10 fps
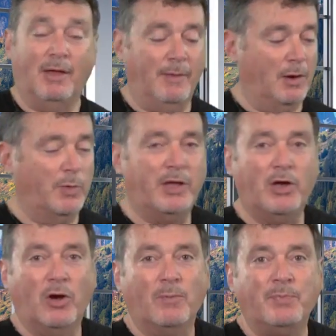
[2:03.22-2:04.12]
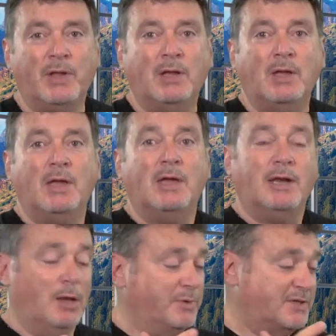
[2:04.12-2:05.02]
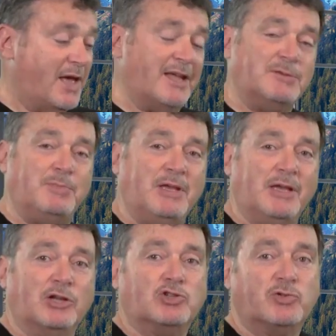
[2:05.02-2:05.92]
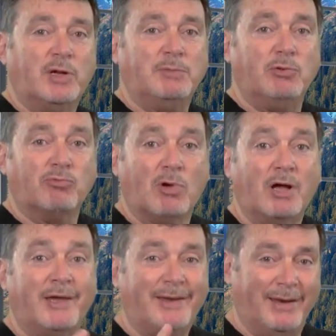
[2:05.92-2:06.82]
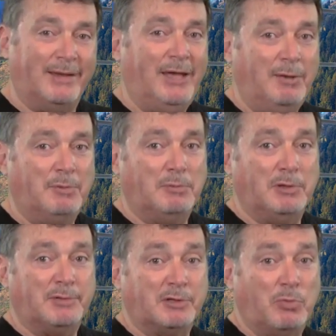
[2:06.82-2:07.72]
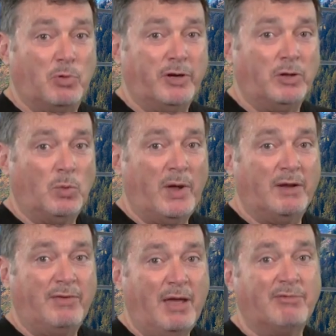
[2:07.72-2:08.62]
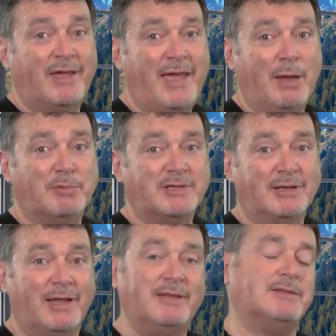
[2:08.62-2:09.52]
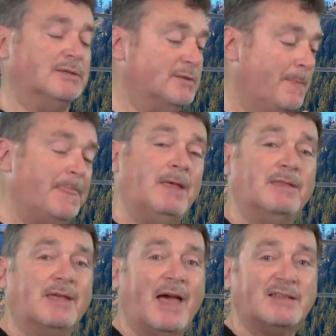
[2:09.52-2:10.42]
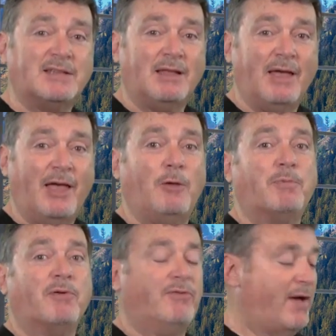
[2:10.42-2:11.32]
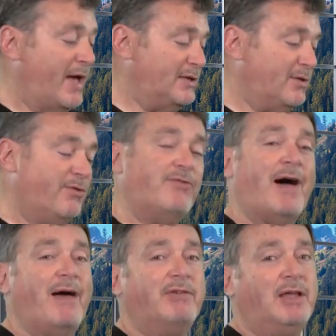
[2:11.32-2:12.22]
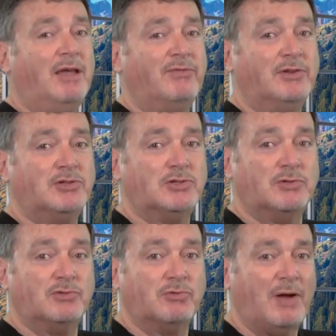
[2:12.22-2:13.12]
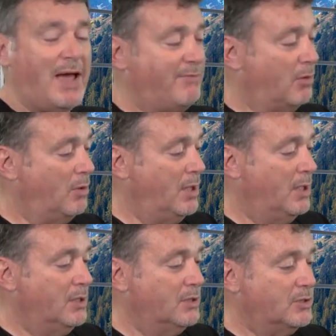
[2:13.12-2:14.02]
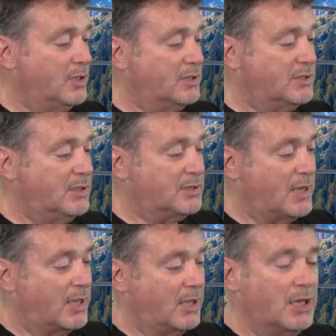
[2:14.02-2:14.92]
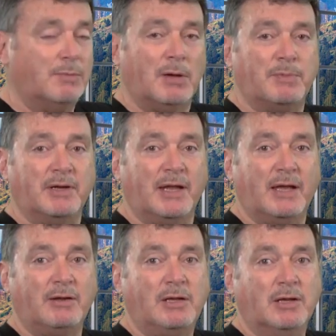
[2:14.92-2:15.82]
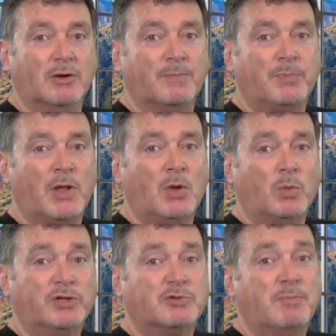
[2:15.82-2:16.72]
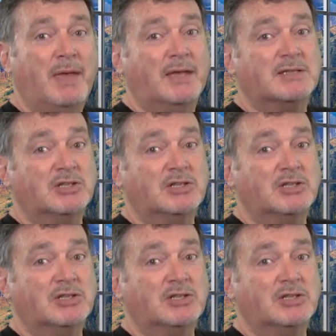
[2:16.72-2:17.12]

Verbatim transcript: and there we go. Now, besides being extremely rugged and capable of supporting the weight of heavy cameras and lenses, the Castel L provides five and a half inches of travel. So you can see as I can come up and down here, which makes